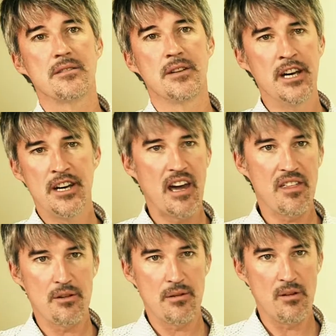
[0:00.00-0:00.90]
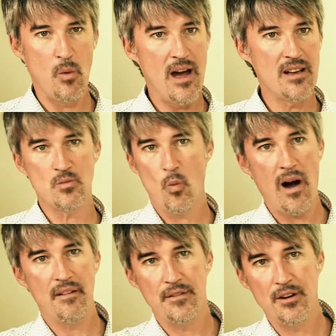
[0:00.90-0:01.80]
and get through the wheres and
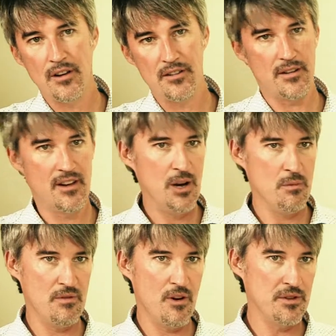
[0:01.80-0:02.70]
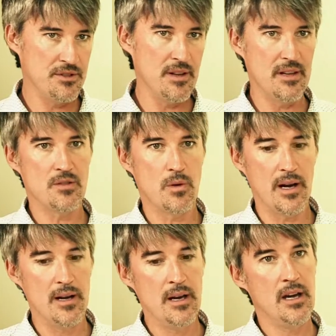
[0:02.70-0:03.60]
why-fors, and we've always done it this
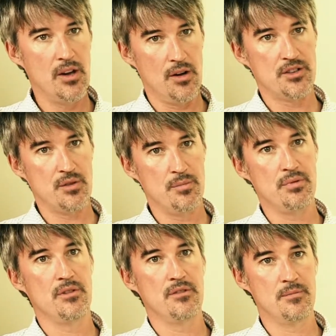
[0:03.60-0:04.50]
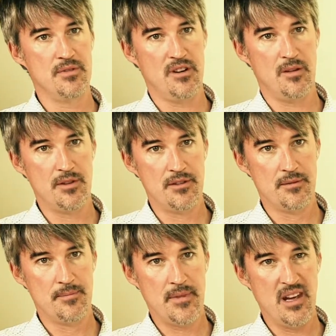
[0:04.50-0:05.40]
way, in order to improve performance.
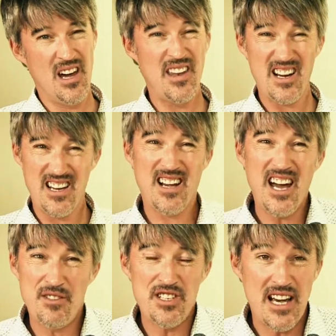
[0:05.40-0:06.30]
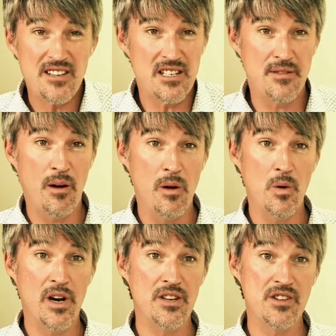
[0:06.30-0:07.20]
And that kind of is an essence of how we work in